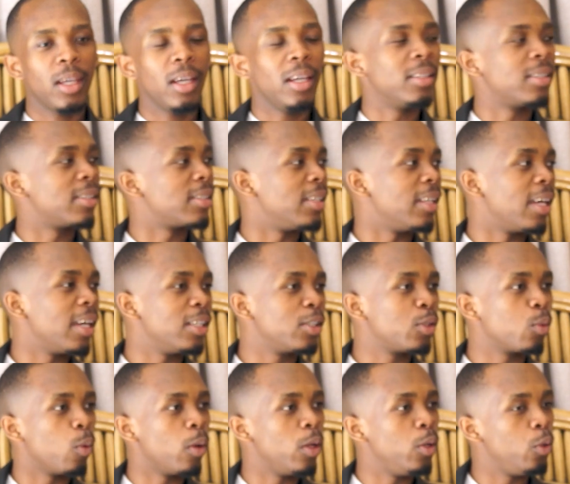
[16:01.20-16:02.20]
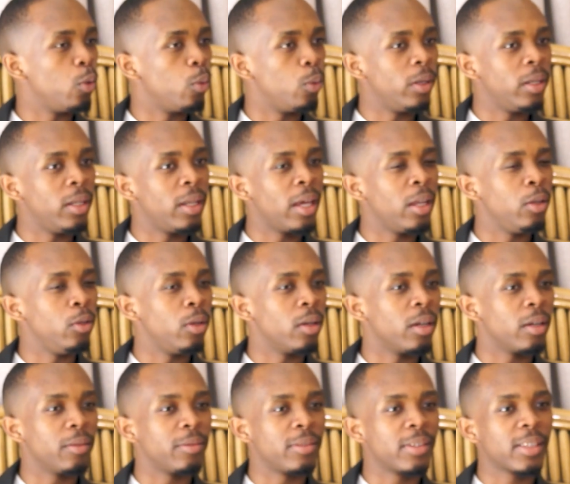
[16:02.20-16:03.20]
it's nice when you win and you
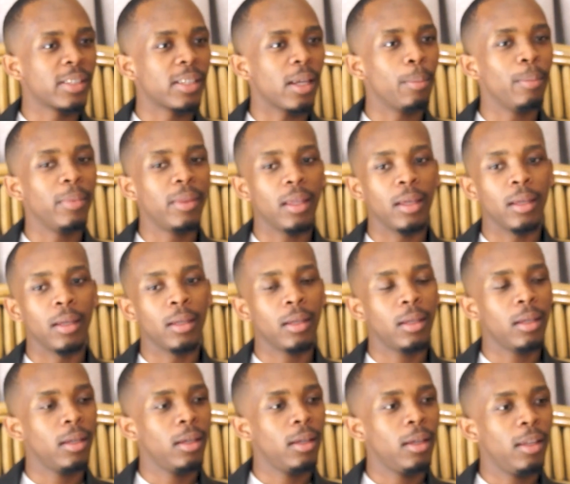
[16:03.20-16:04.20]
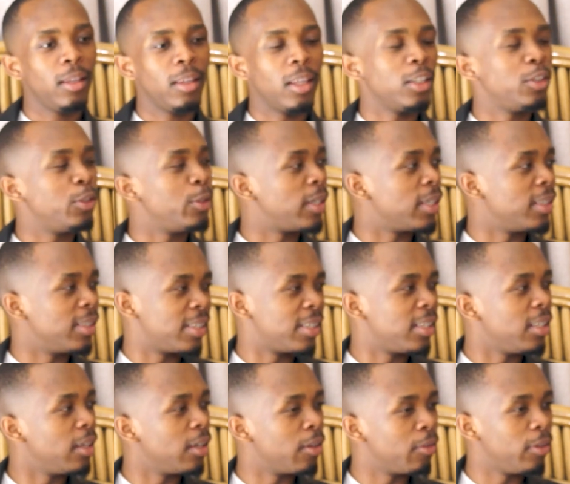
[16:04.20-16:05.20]
have something that you can
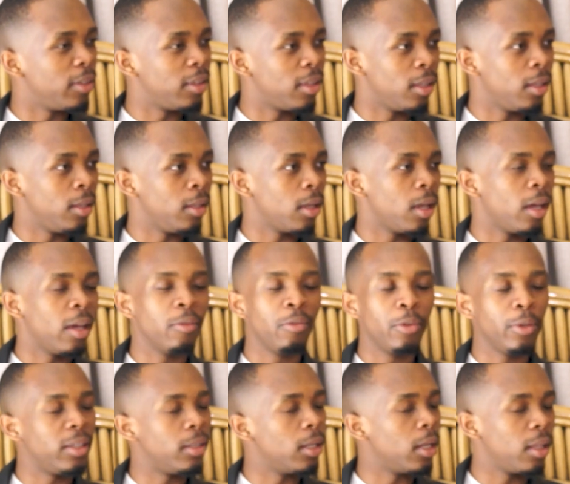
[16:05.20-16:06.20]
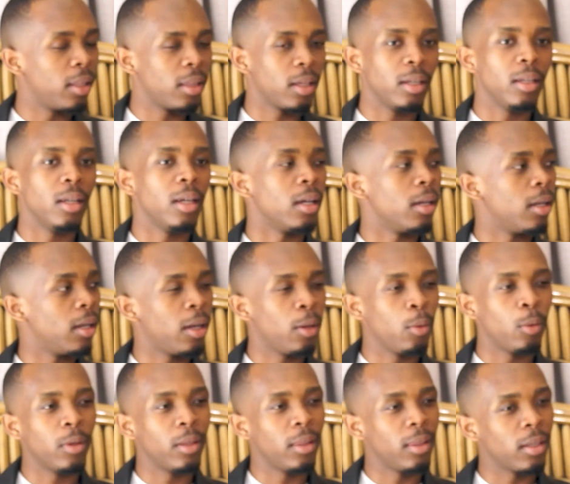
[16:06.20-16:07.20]
see every day that, yeah, I
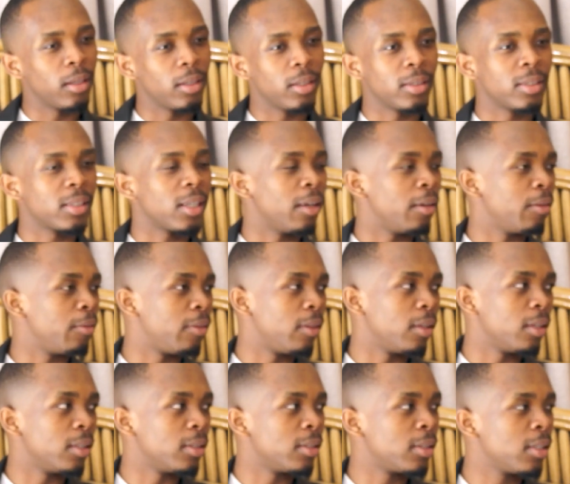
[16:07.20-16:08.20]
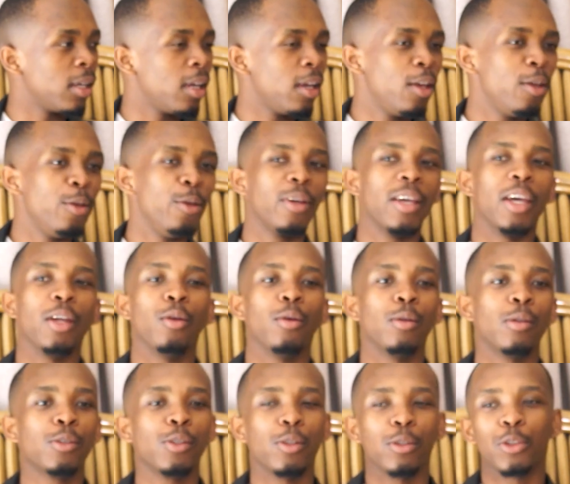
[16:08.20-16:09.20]
want this, I have this. You can
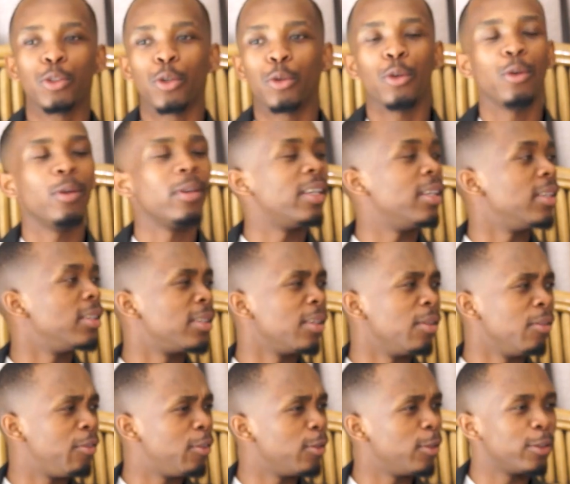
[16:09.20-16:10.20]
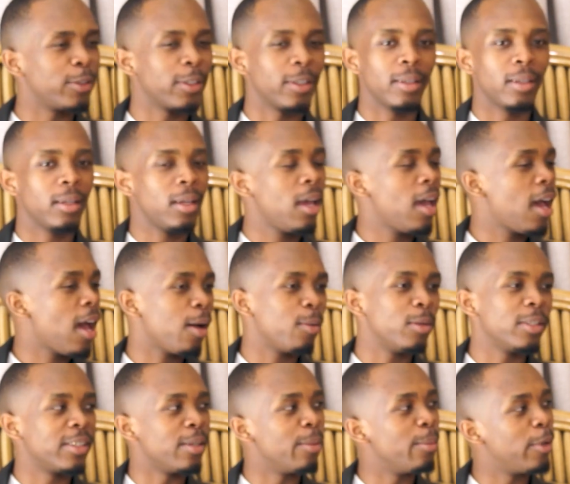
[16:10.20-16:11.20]
also show your kids in future. I
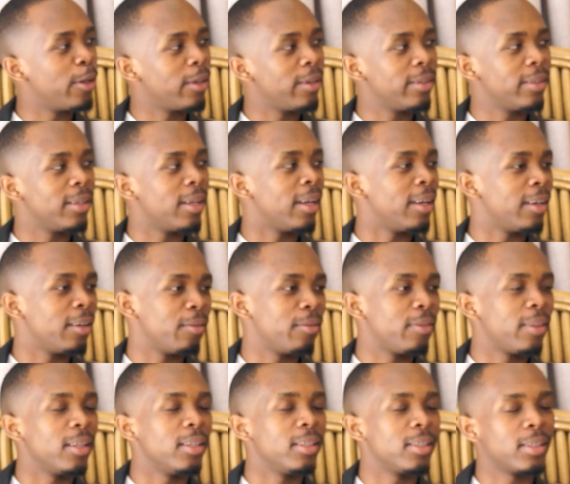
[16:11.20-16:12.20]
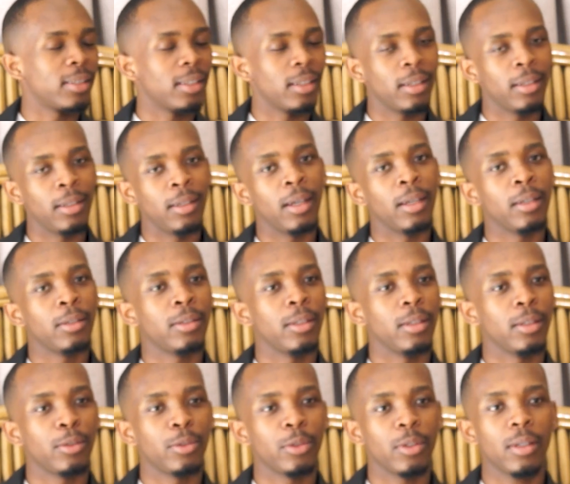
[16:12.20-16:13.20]
was a model, I have this, and
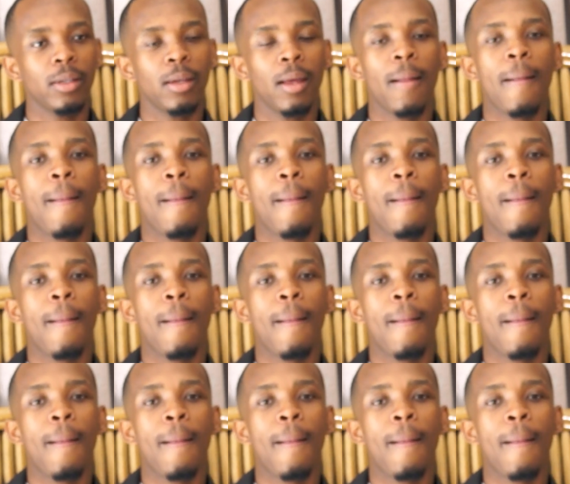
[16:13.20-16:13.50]
etc.